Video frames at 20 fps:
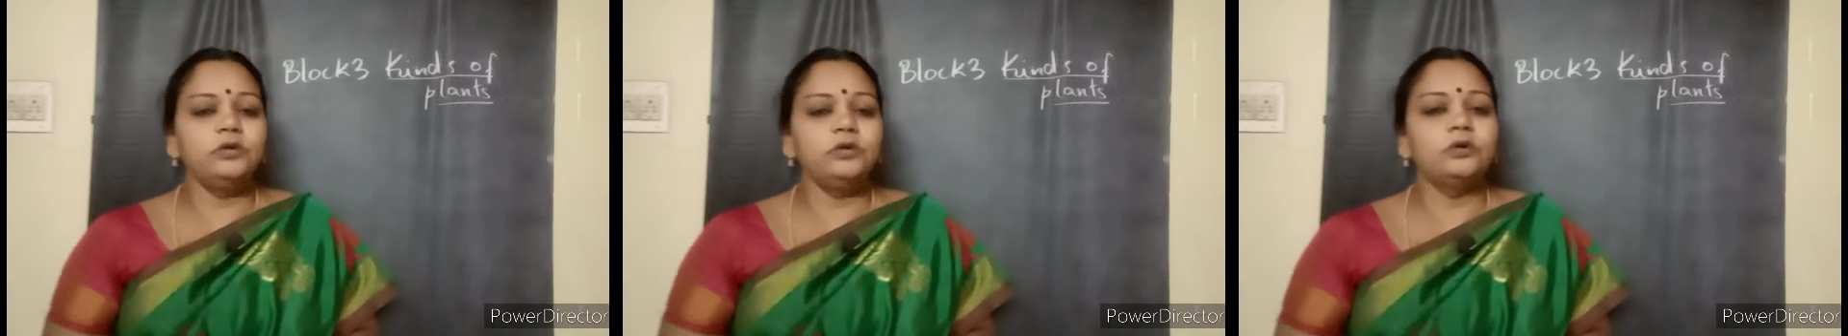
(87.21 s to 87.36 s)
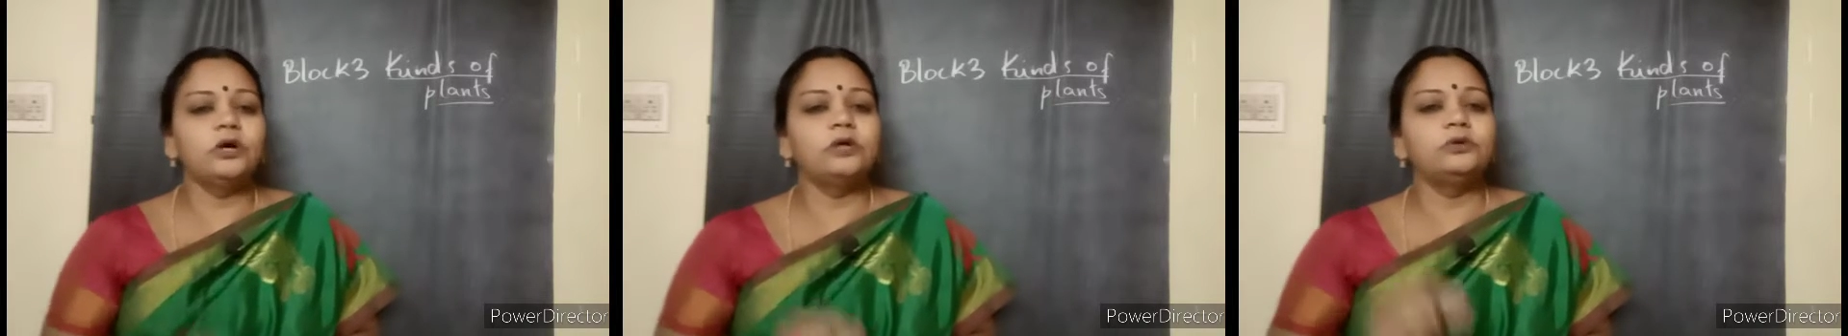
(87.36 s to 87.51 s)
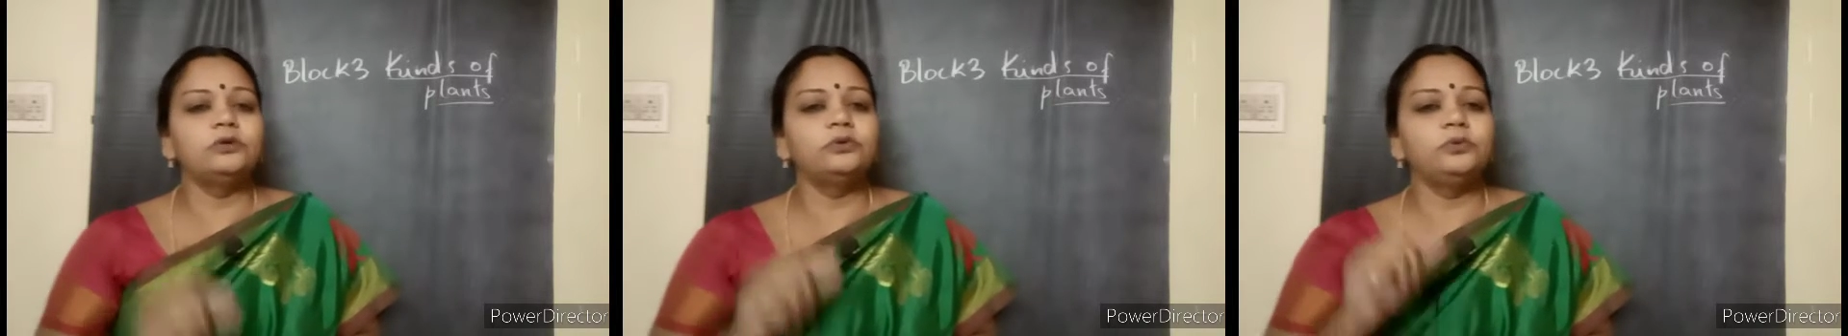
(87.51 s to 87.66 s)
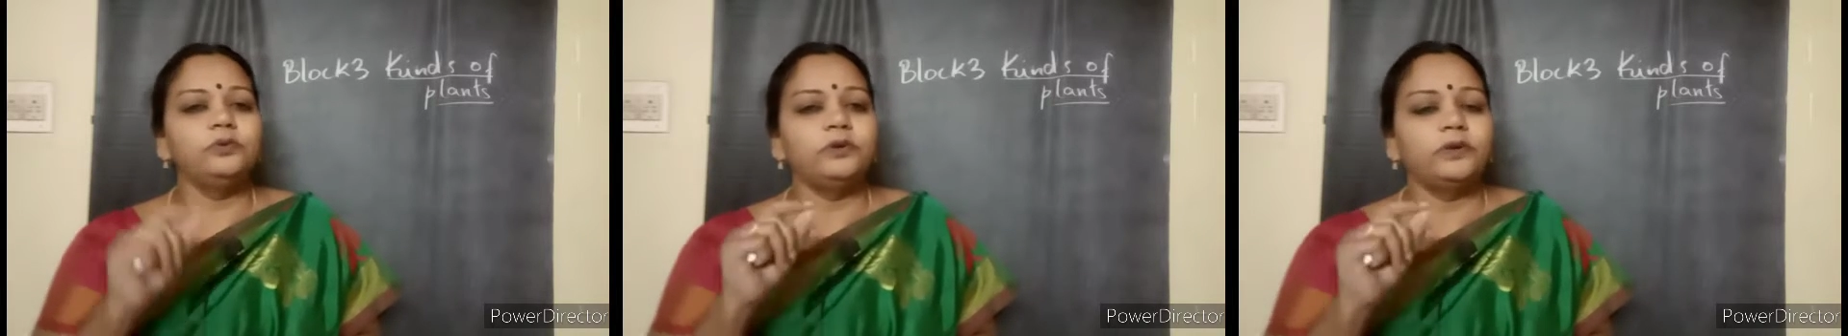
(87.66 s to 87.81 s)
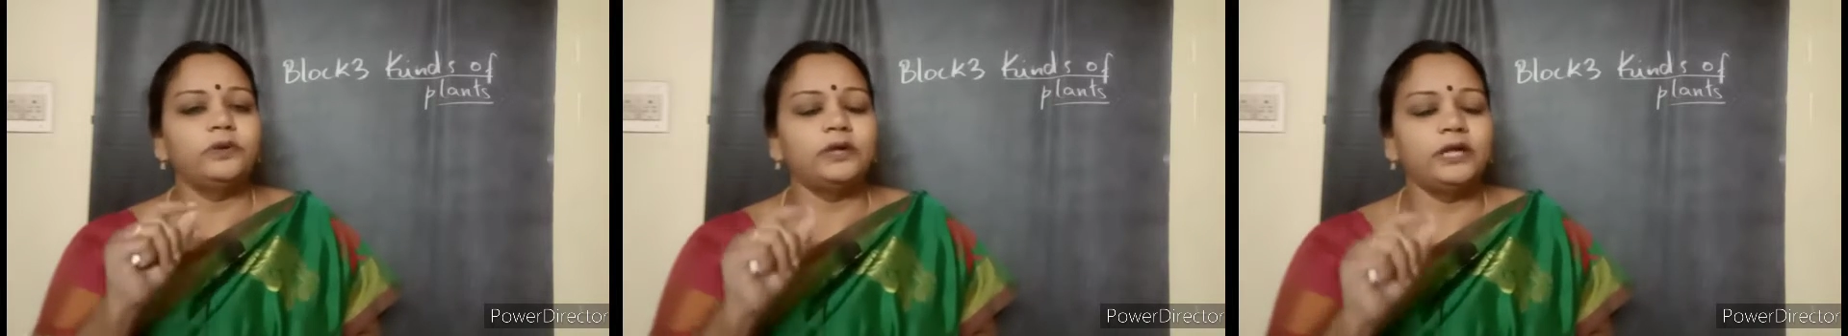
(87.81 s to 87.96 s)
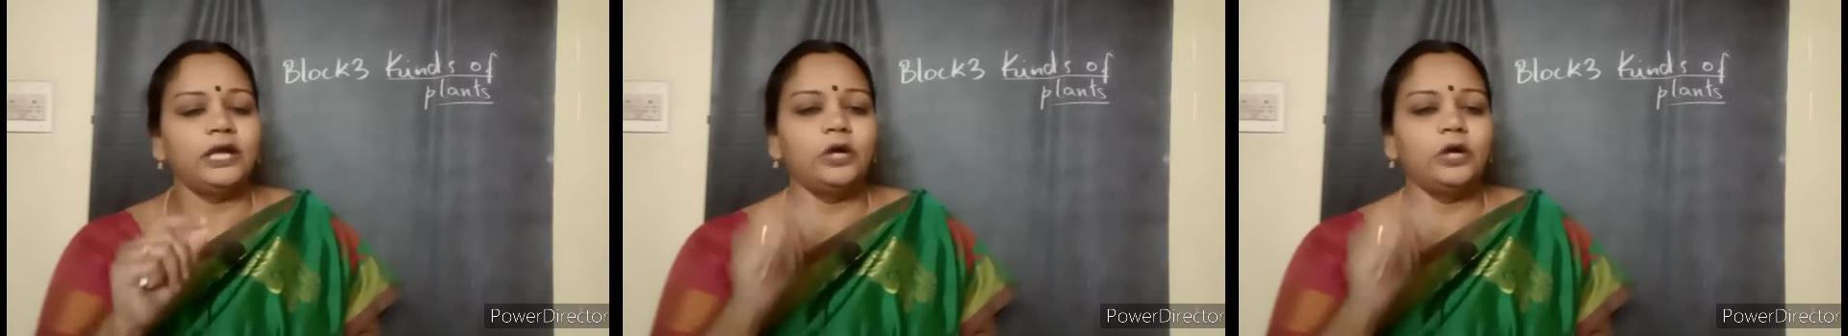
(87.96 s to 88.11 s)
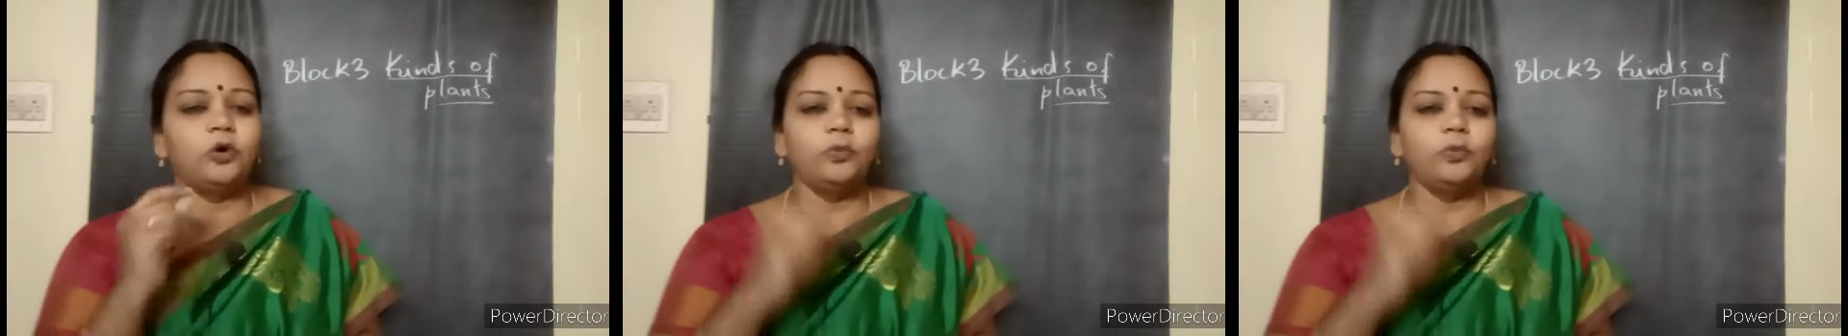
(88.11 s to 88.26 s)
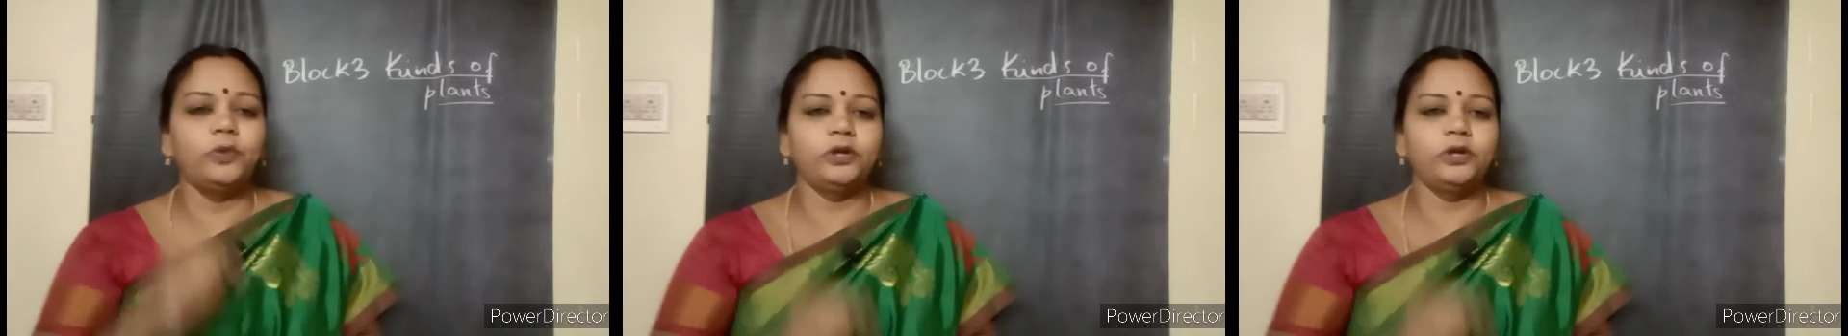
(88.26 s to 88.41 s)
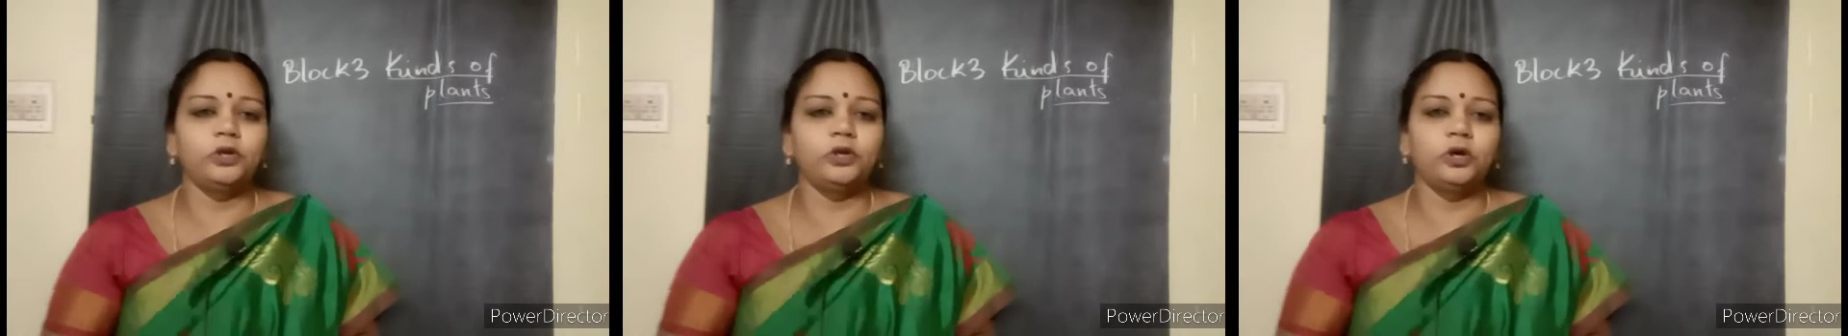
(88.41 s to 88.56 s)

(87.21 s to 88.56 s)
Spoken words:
you have to take open